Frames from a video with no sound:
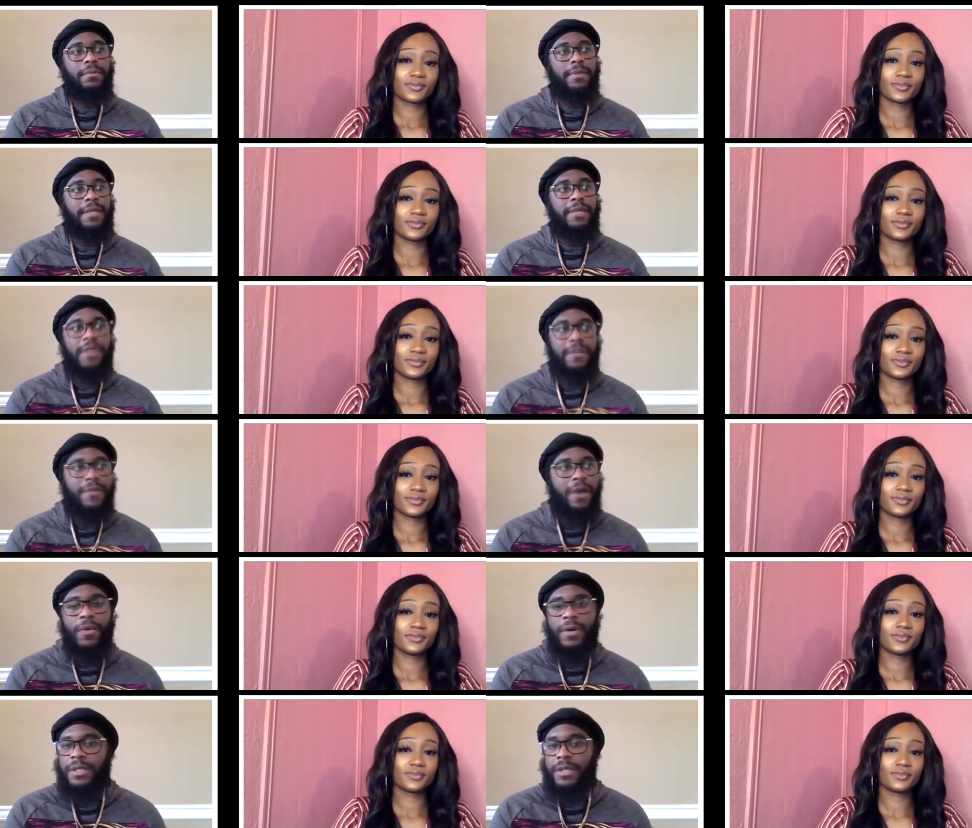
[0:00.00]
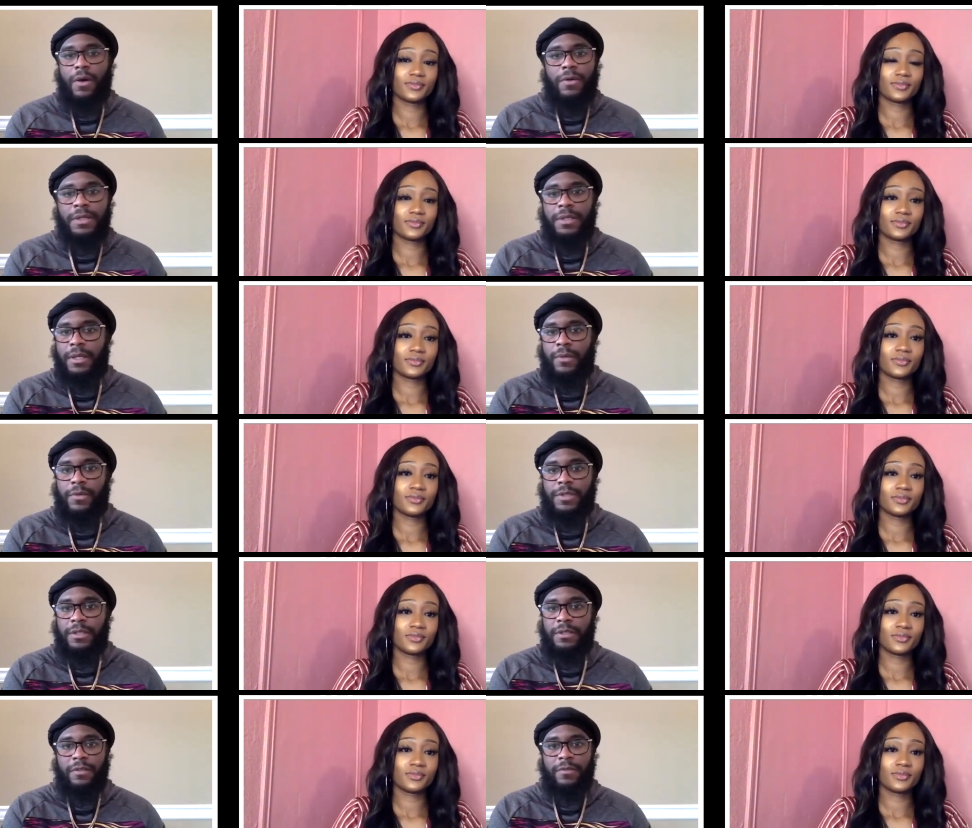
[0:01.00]
Speaker 1: even if I wasn't on it, it would
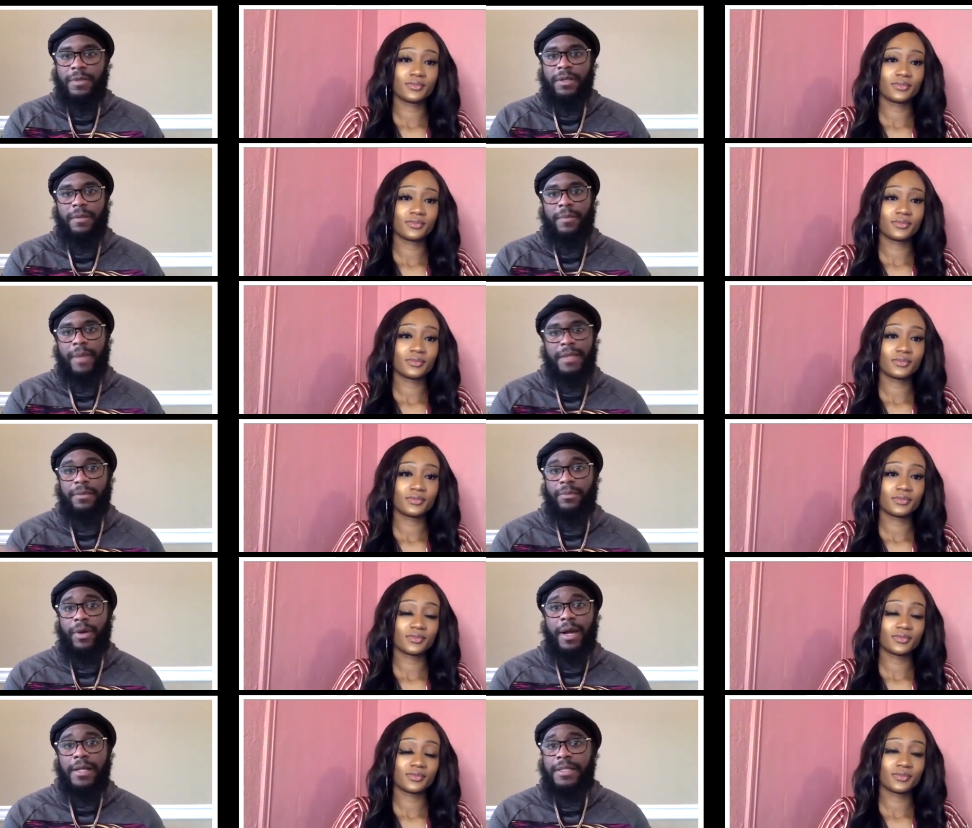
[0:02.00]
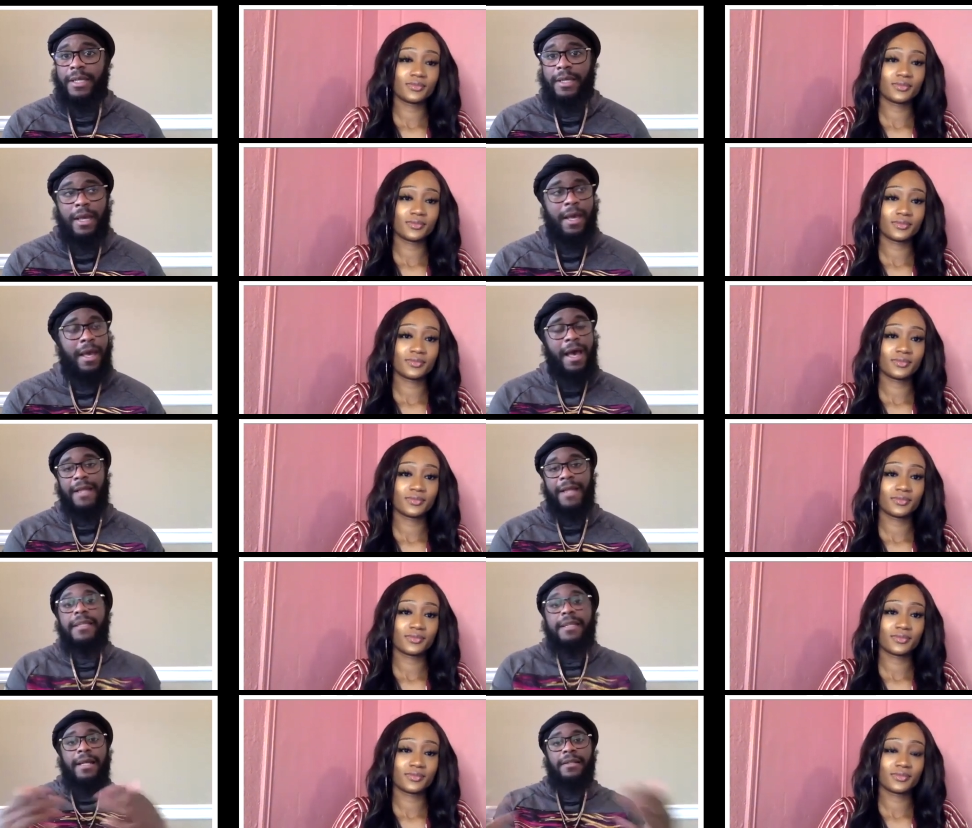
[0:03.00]
still have been an amazing project. I
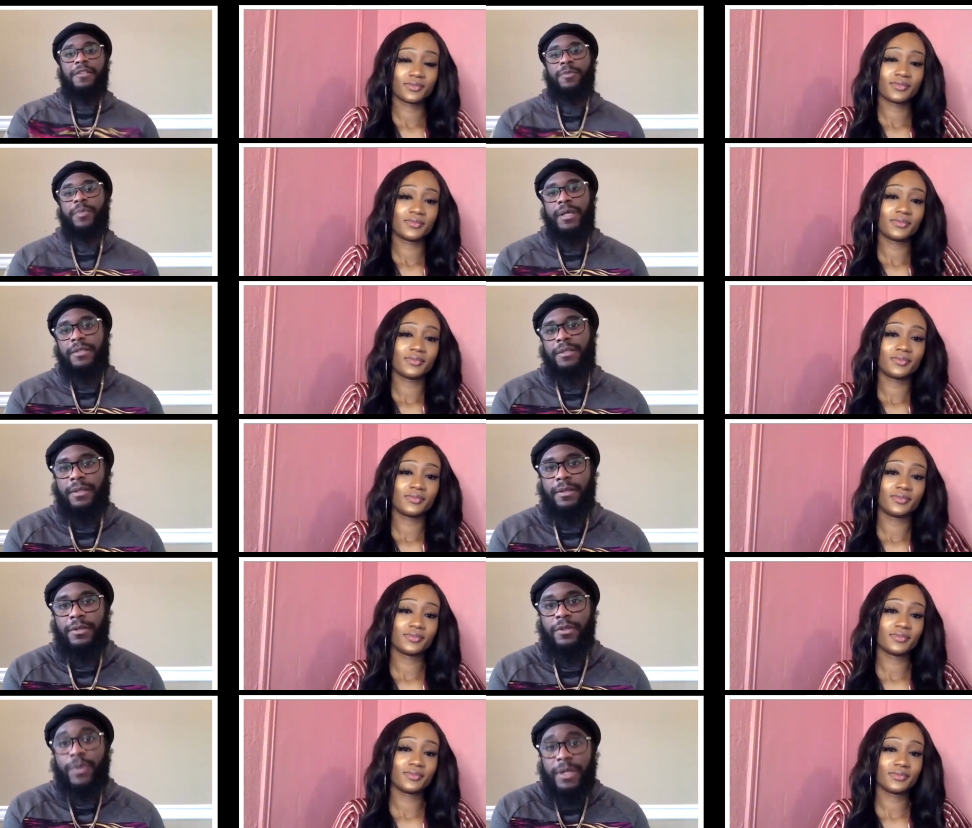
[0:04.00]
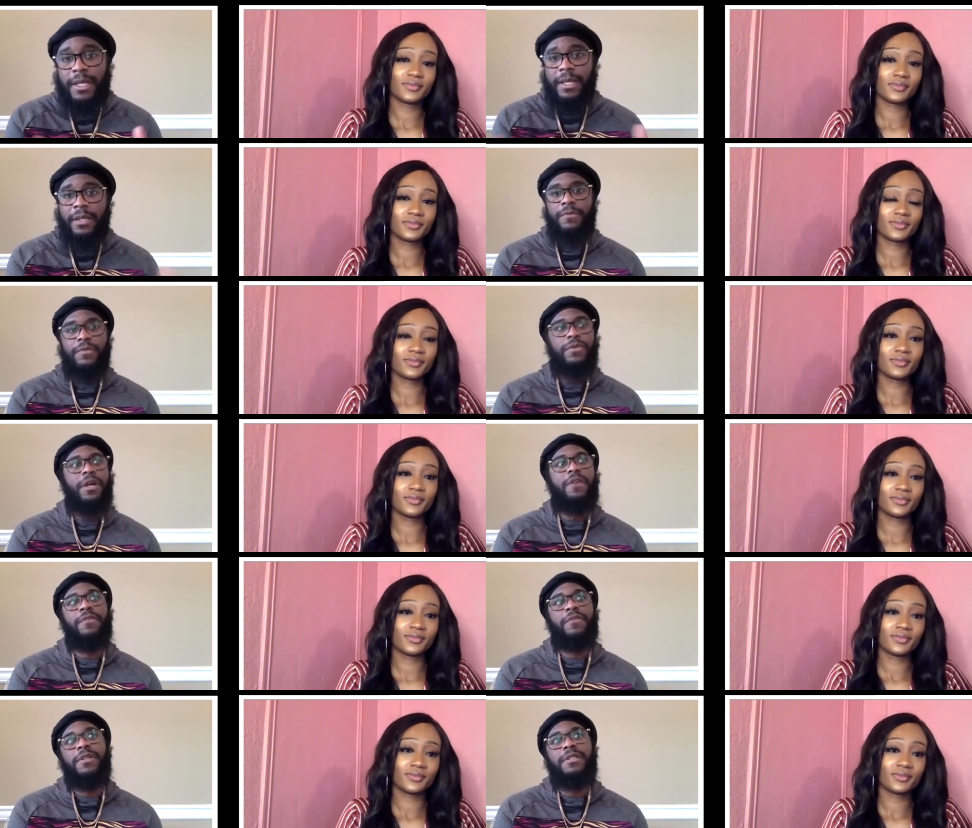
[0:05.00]
did not expect to do any interviews off
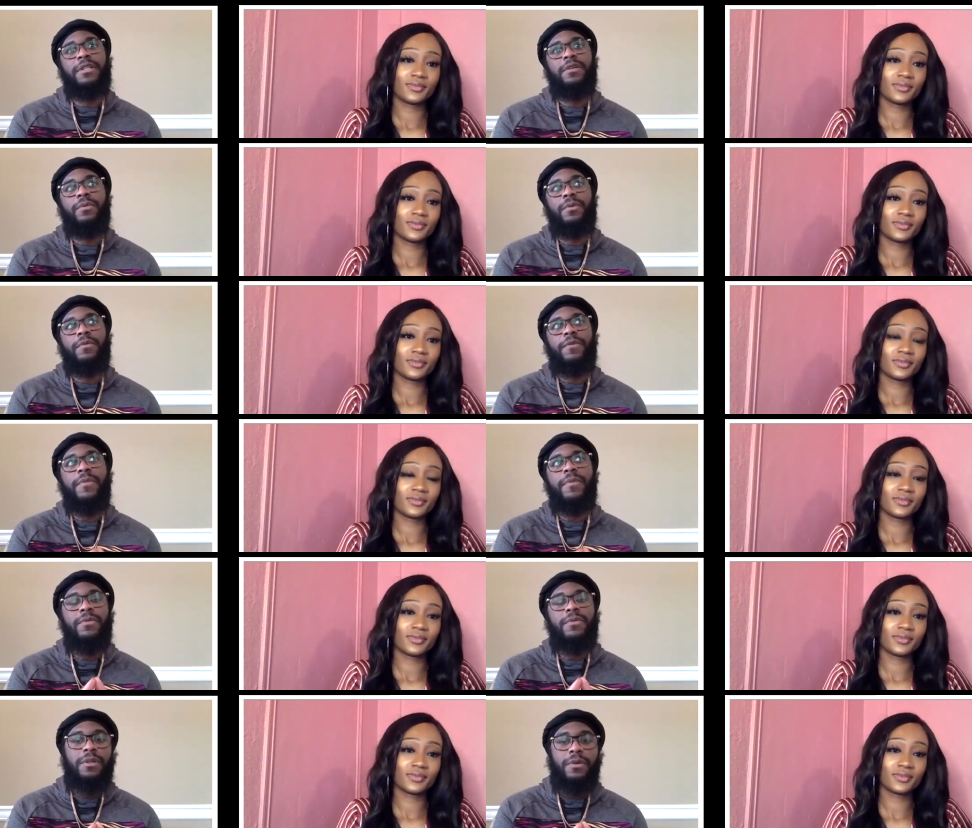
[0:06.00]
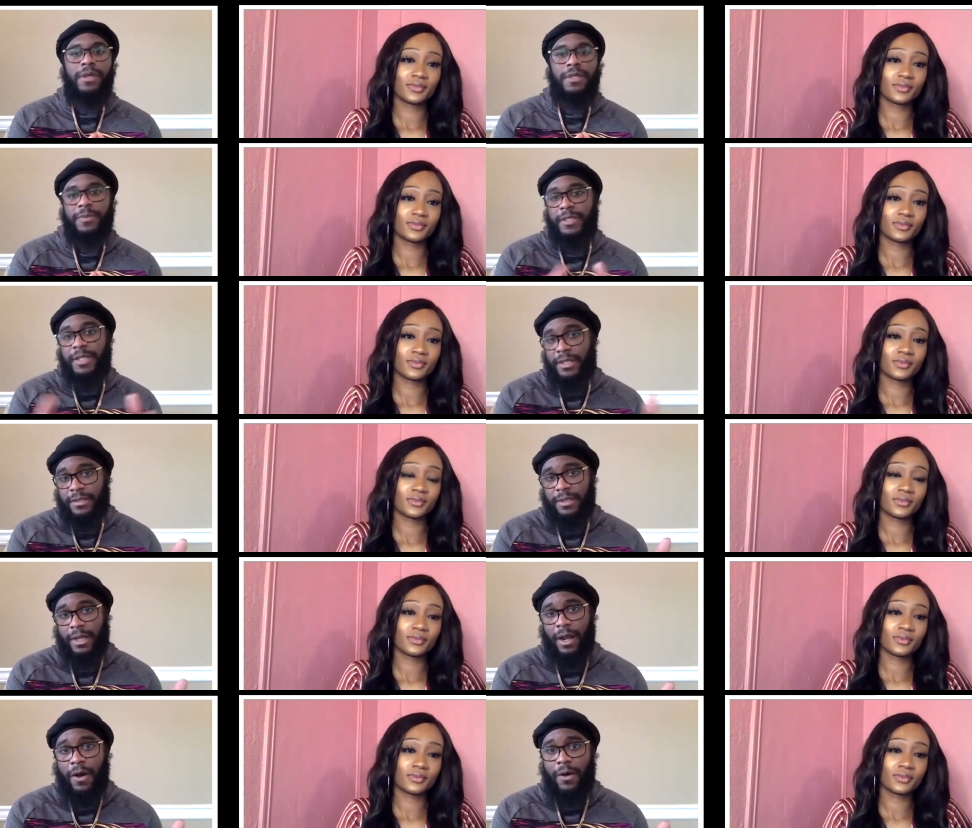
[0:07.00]
of because it, for me, it was no expectations at
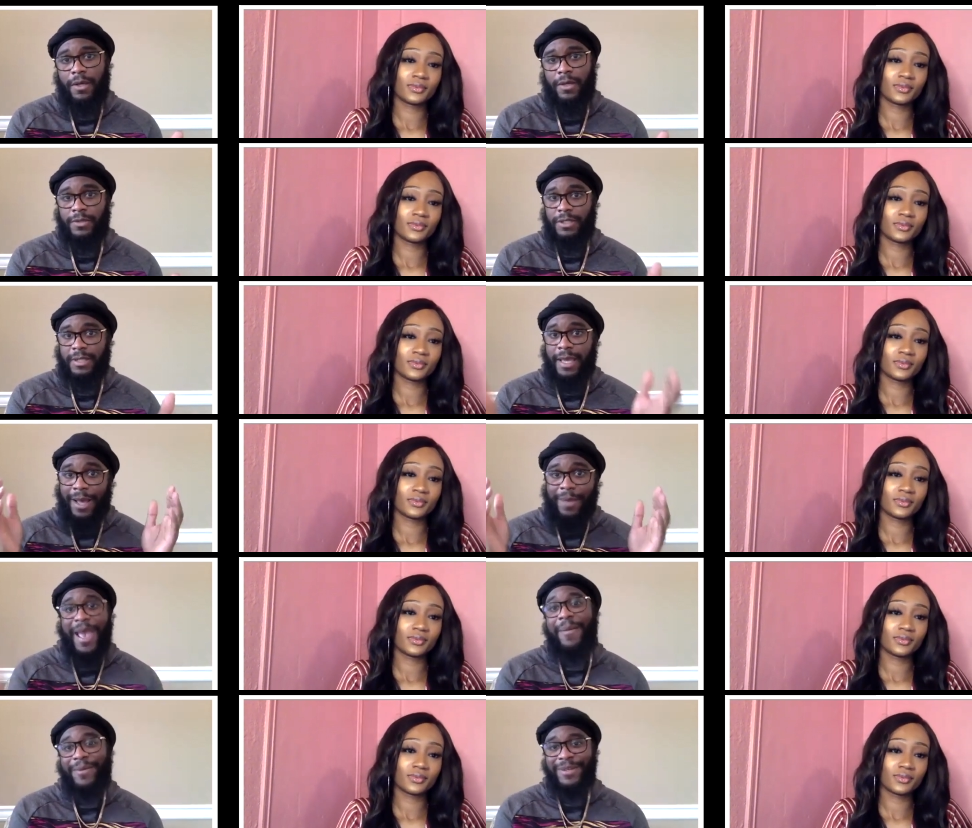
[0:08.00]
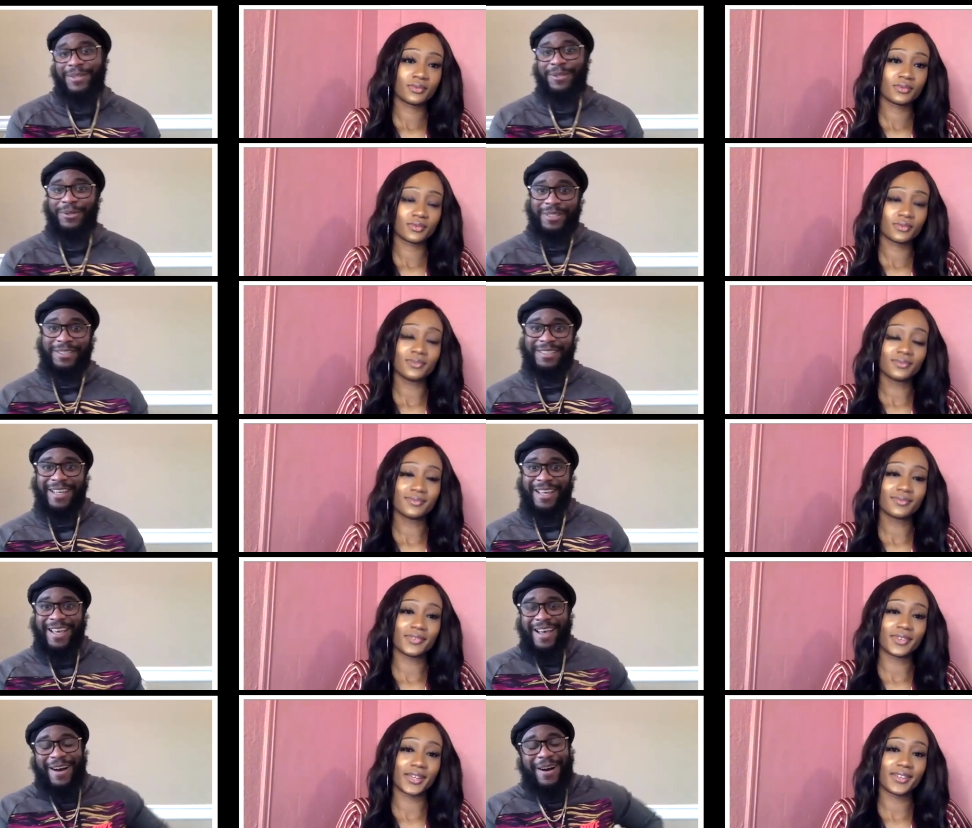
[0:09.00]
all. It was just, hey, I'm happy to do this. Right.